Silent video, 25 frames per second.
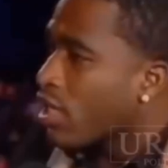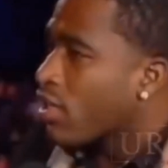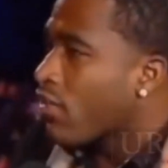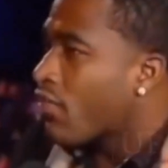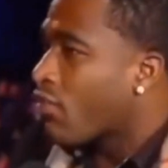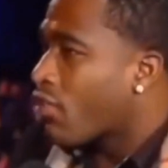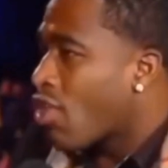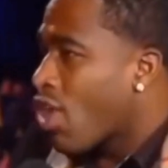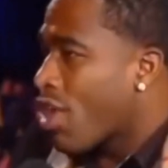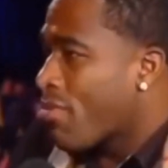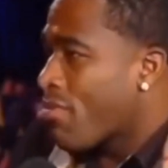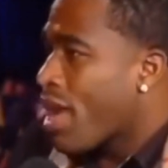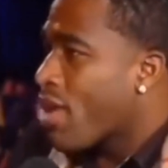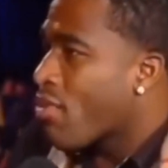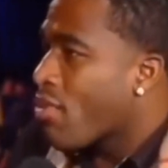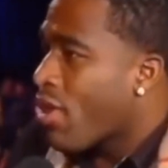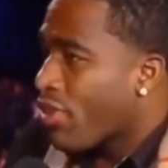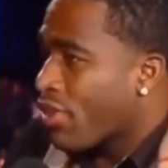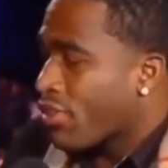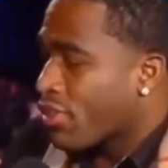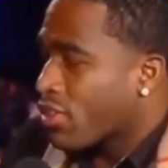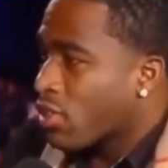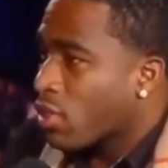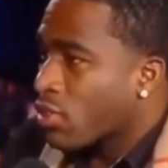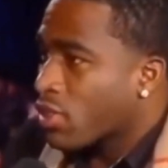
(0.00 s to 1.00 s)
to Floyd
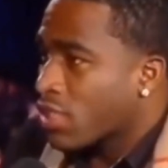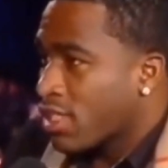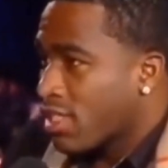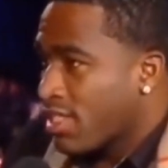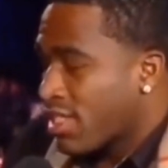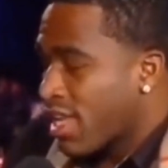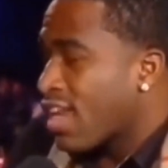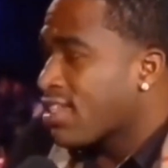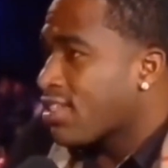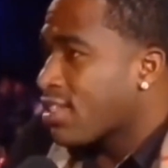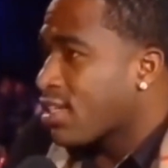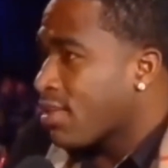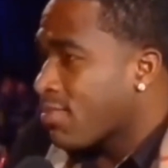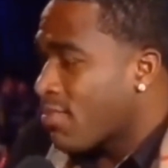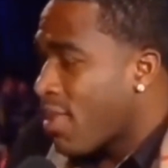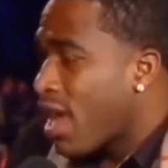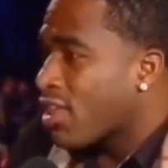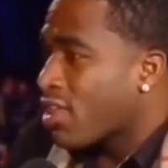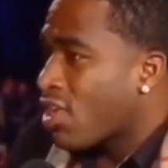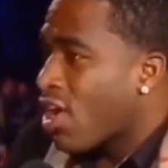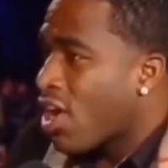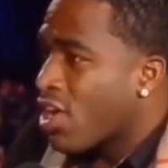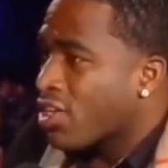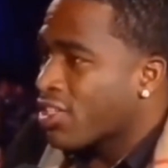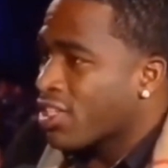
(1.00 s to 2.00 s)
Mayweather. So since I took
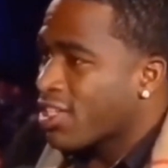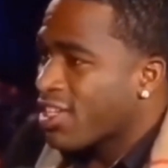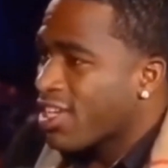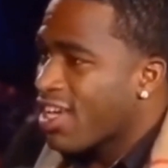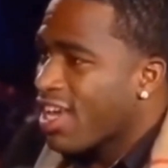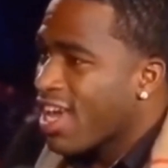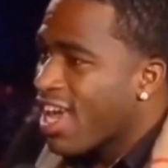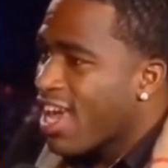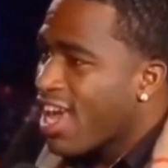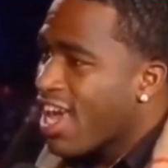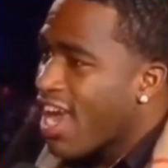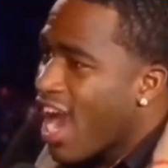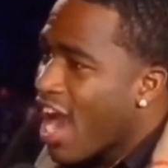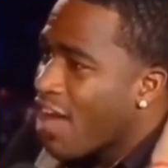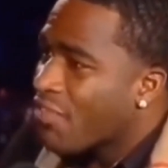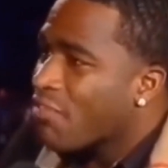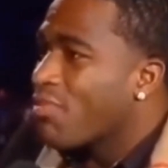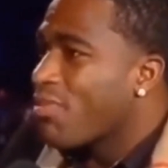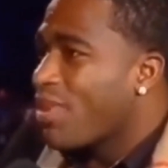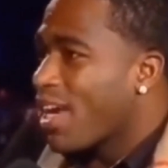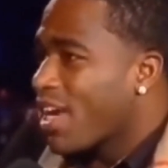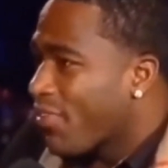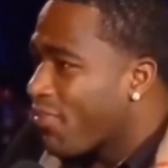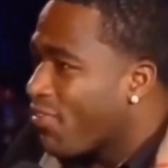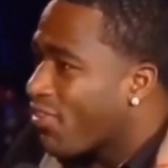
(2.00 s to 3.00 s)
my loss,
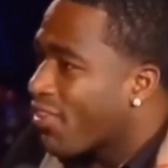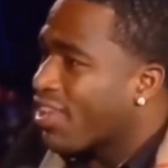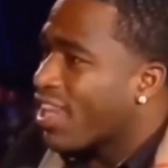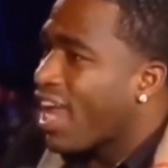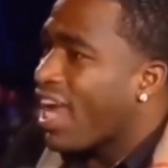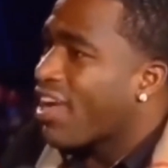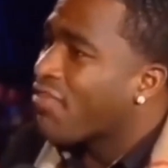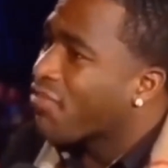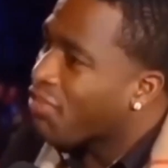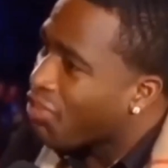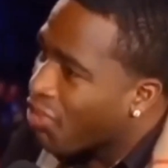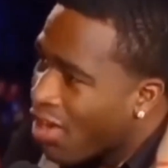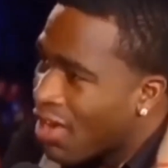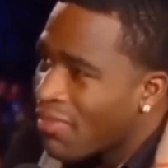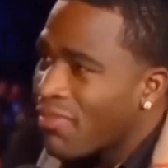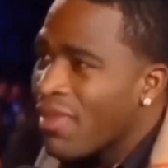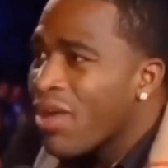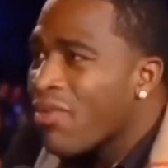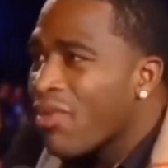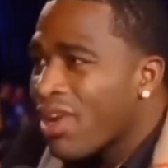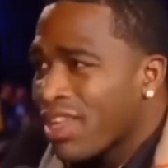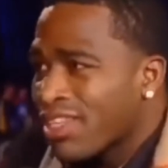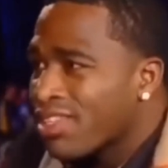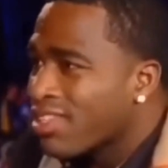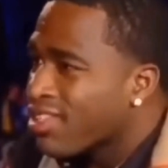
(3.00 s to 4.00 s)
everybody feel like Floyd
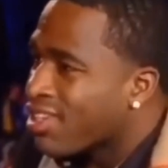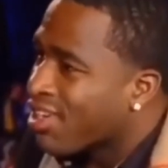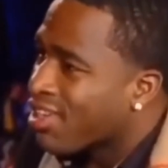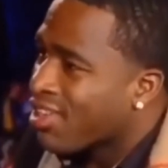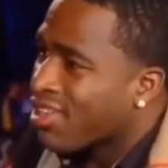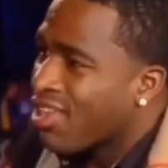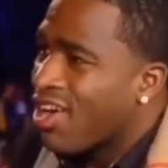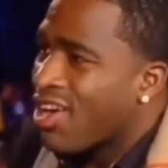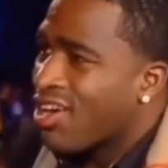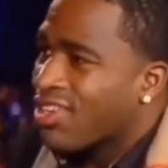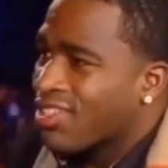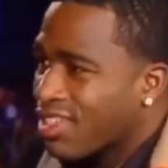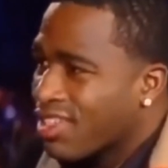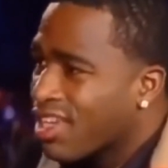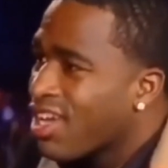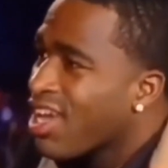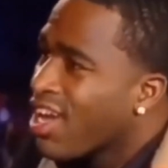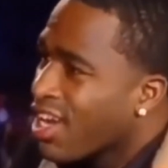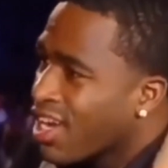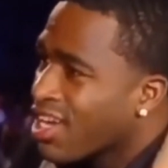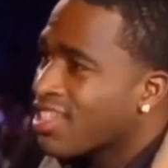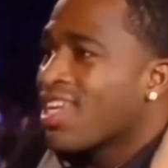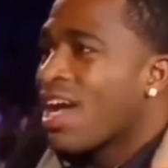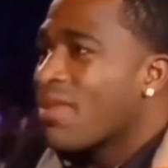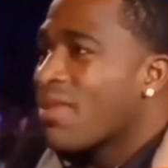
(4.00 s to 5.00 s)
Mayweather took a loss
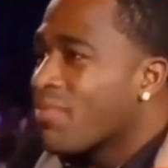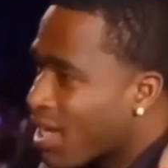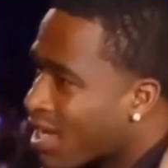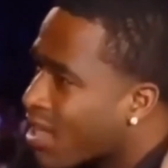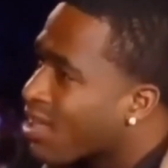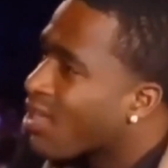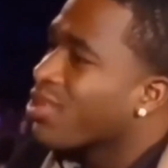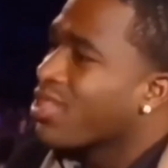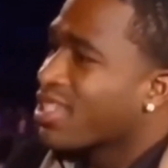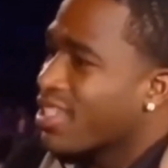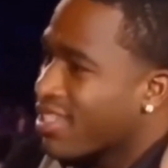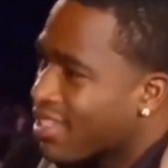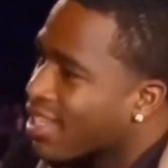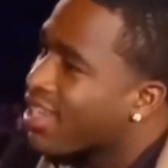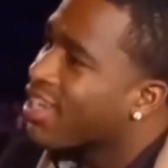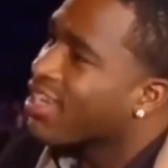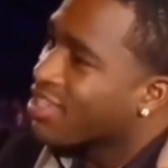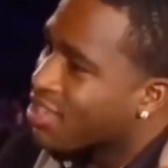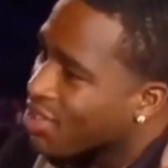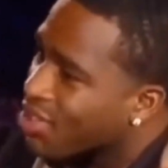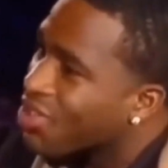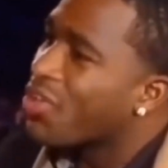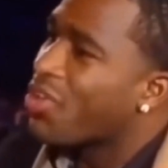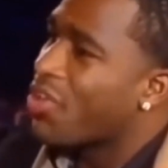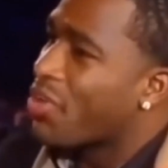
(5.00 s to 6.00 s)
because I'm the closest
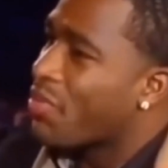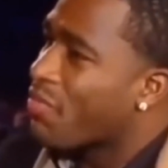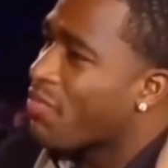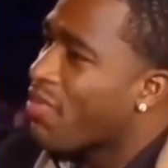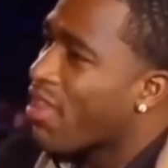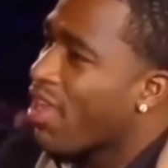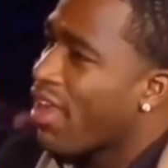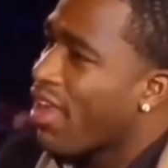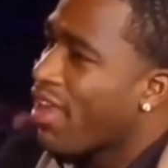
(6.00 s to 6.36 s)
thing to him.